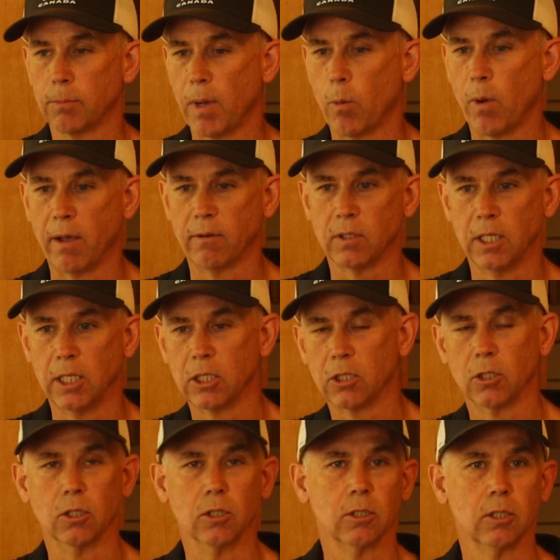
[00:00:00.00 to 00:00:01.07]
and my wife's
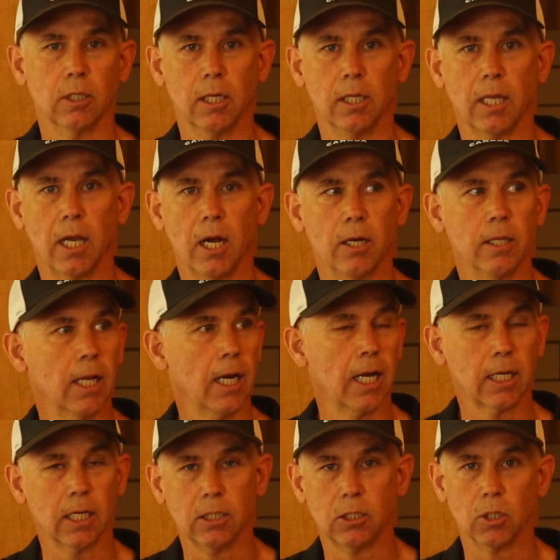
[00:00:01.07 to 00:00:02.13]
initials in there, and then I
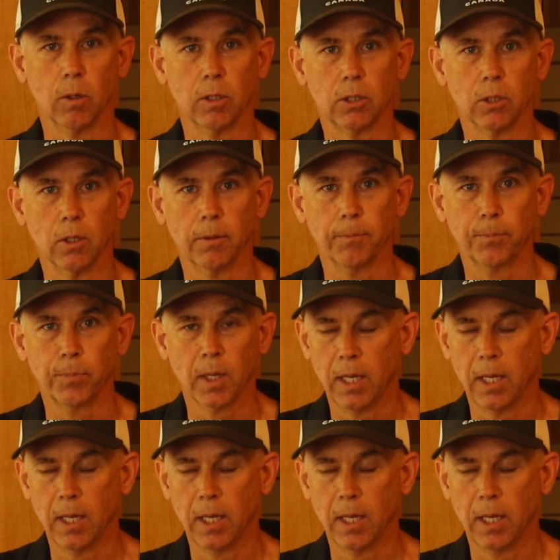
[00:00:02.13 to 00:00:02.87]
could show it to her.